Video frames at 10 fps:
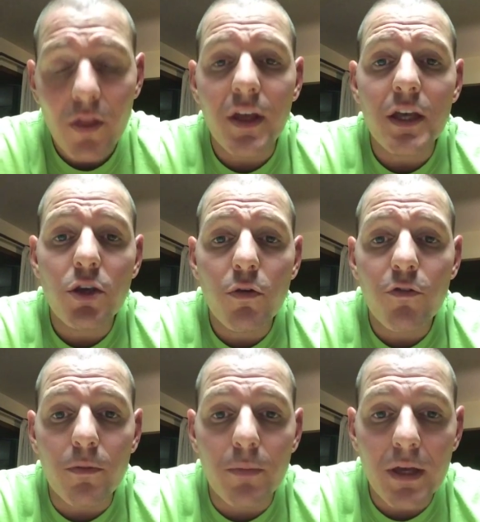Thank you
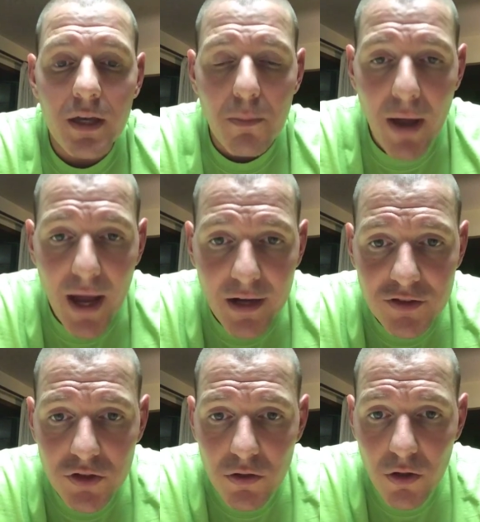for being a
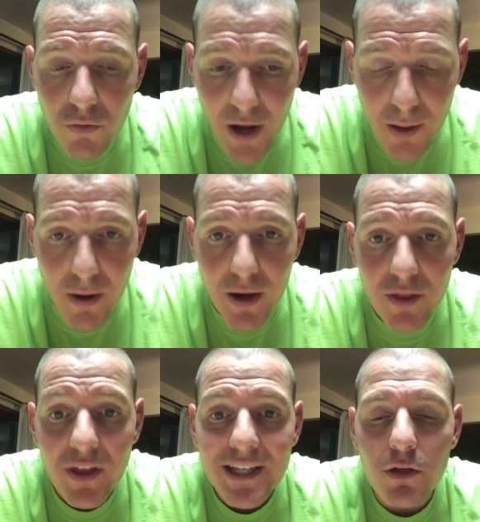pastor, a rabbi.
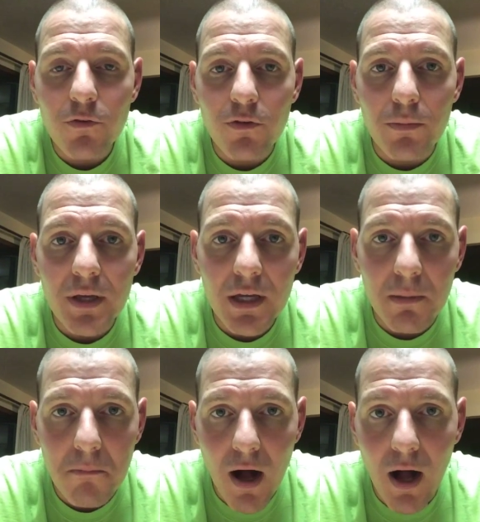Thank you for being
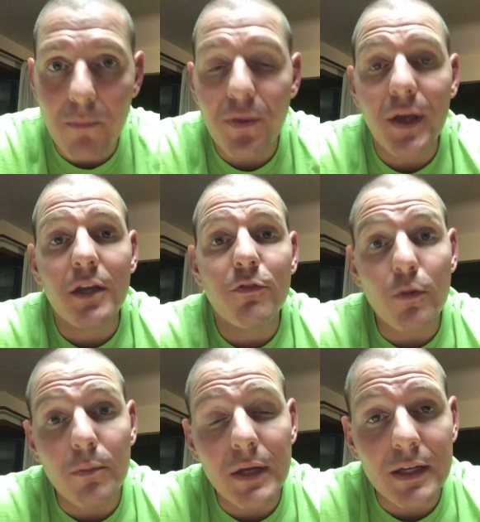a mom. Thank you
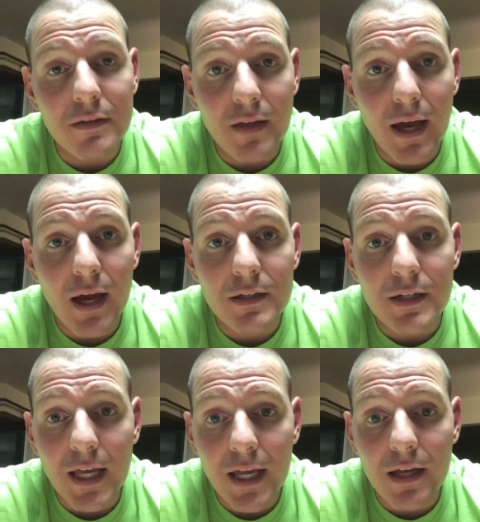for being a dad,
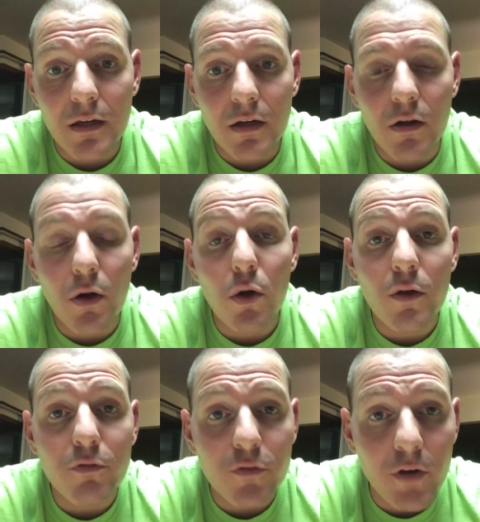an aunt, an
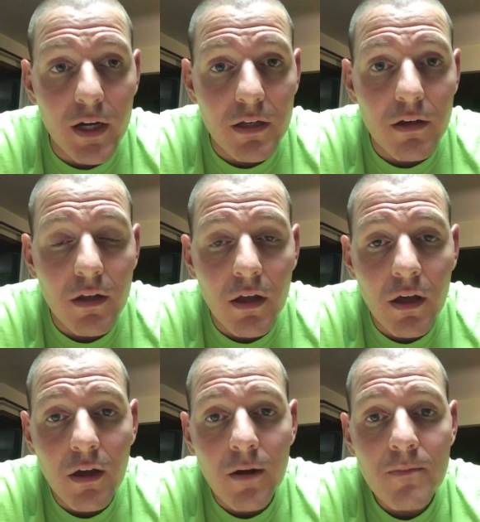uncle, a friend.
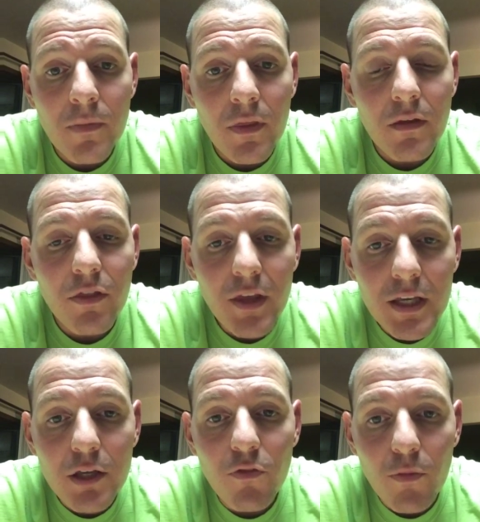
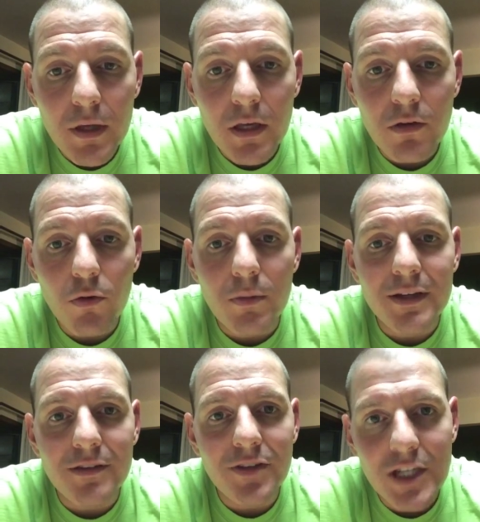Thank you for being you
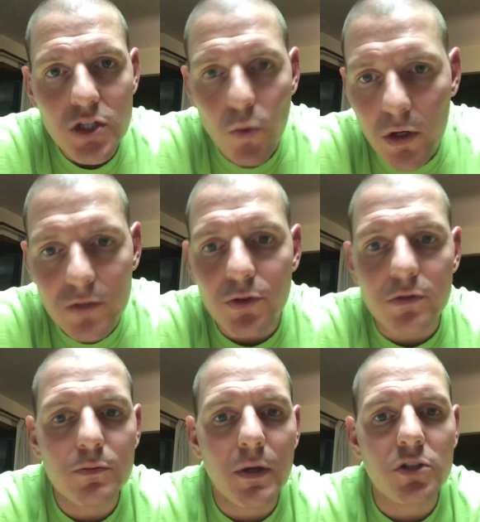because each one of you
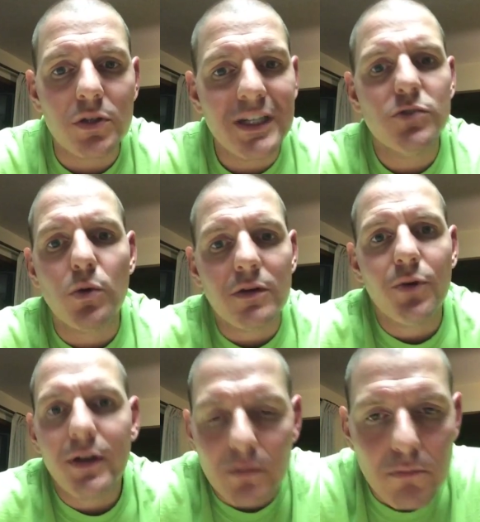is special. Each one of
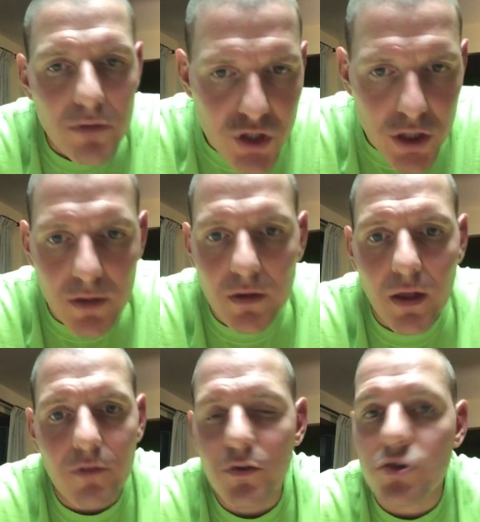you has a mission in
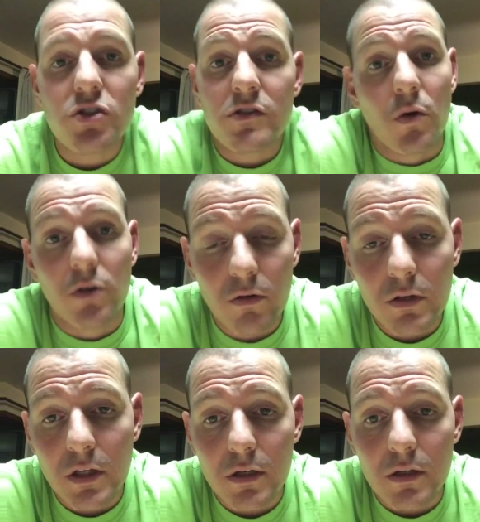life. You just don't know
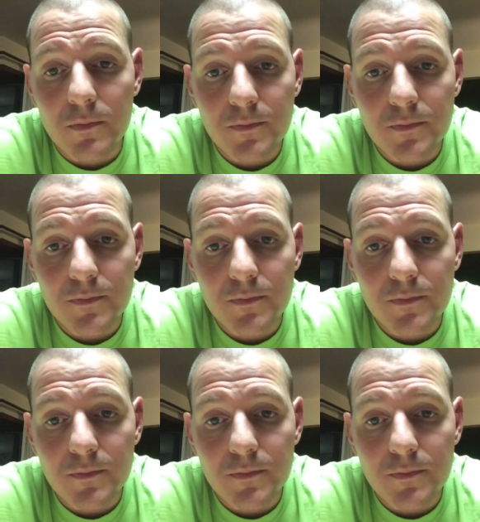it yet.